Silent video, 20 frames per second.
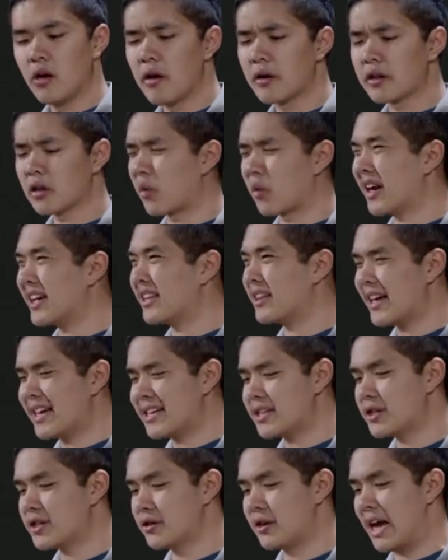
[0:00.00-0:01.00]
So what I'd like
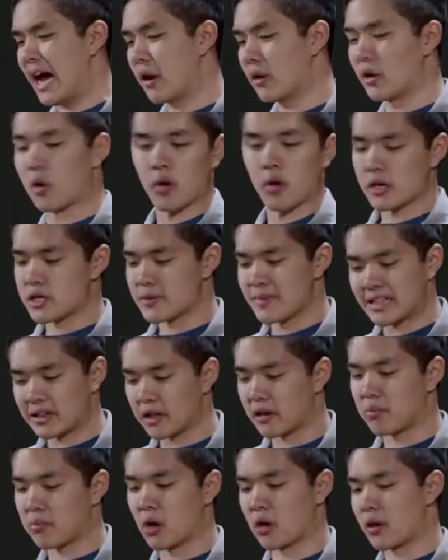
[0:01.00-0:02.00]
to do now, in order to make
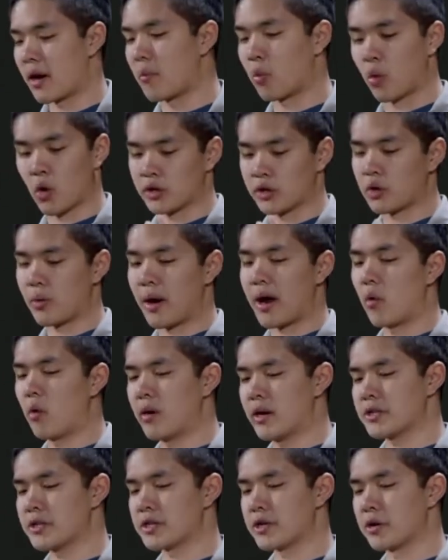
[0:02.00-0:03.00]
this program work the way I
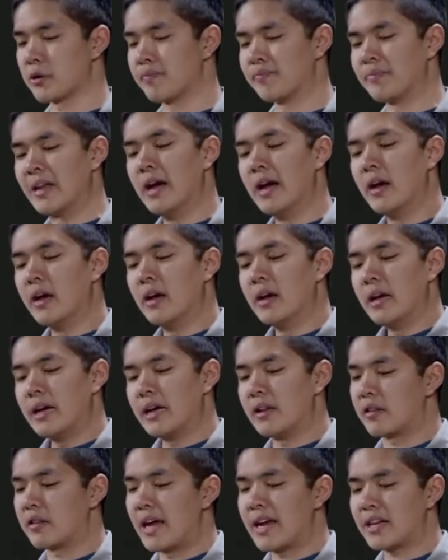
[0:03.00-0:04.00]
want it to,
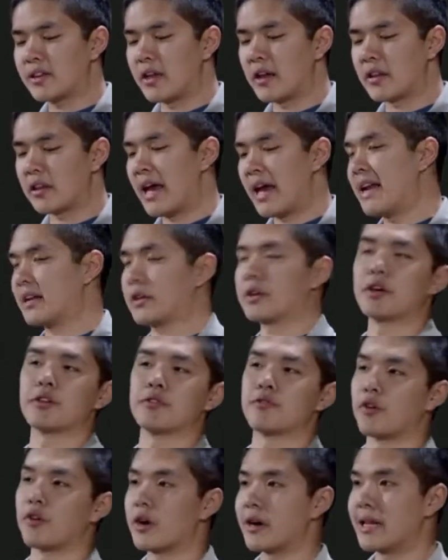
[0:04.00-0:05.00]
is take this and
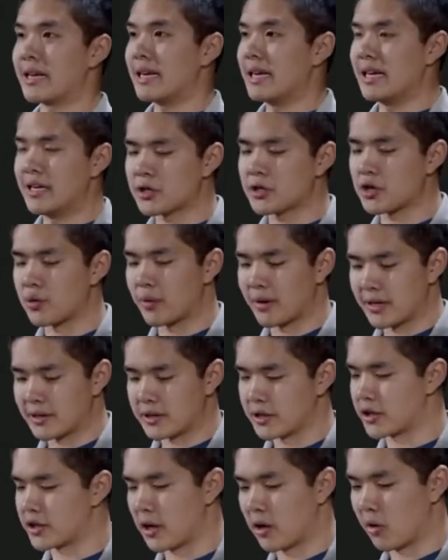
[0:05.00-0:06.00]
convert it into an
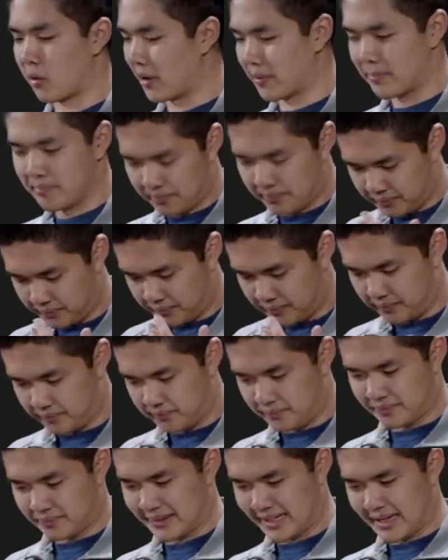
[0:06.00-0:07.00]
integer, or
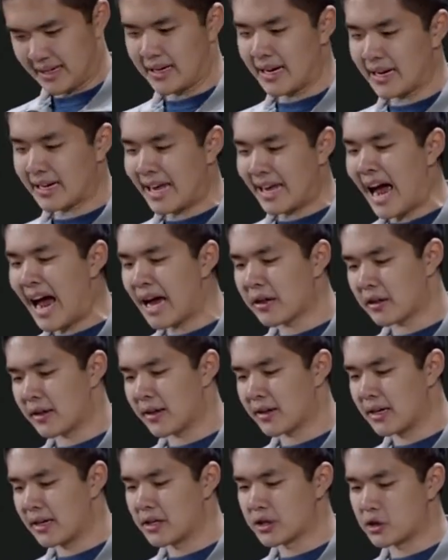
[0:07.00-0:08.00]
cast
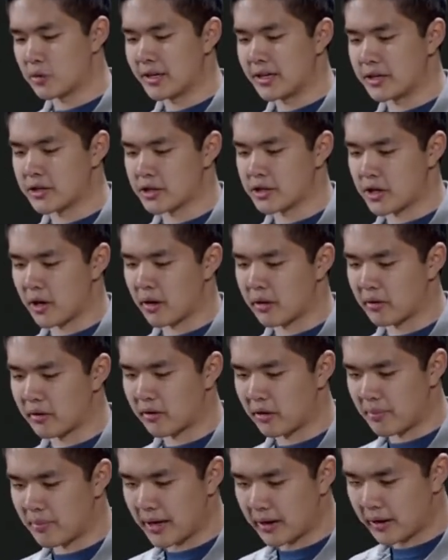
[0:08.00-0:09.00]
it into an integer, so to
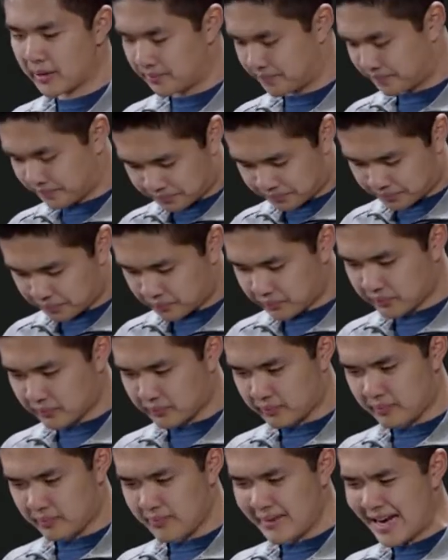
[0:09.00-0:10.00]
speak.
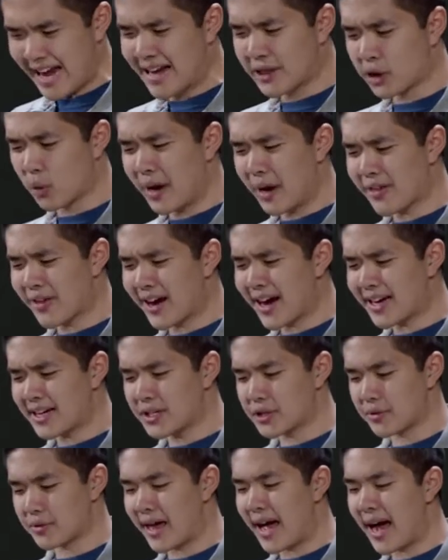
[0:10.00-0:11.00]
And the way that I can
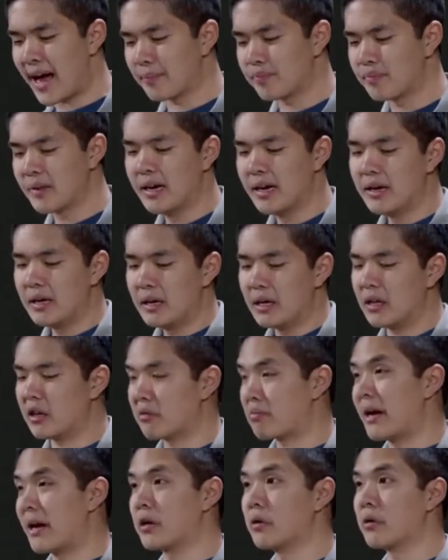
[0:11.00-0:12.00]
do that is
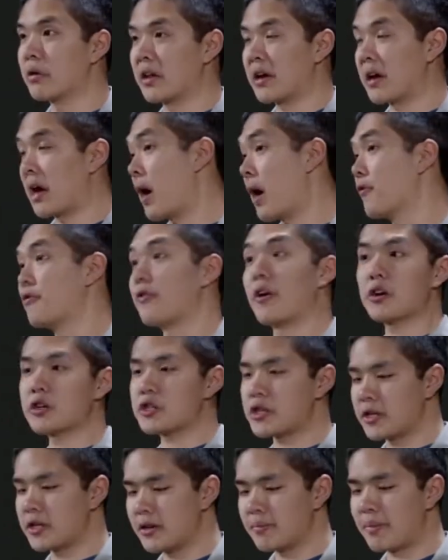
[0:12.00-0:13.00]
by using a
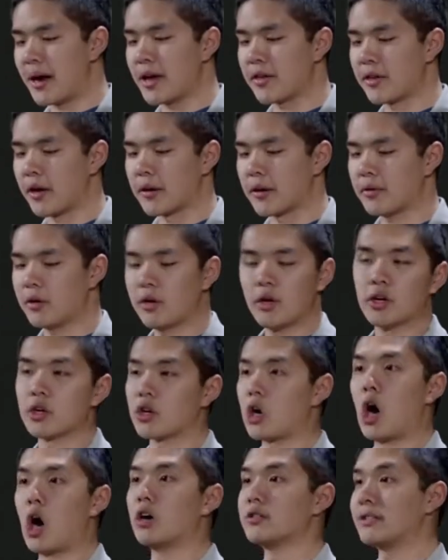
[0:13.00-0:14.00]
function in Python
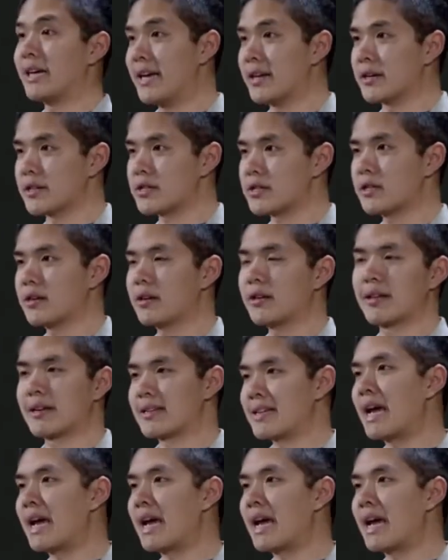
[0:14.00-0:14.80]
called int, that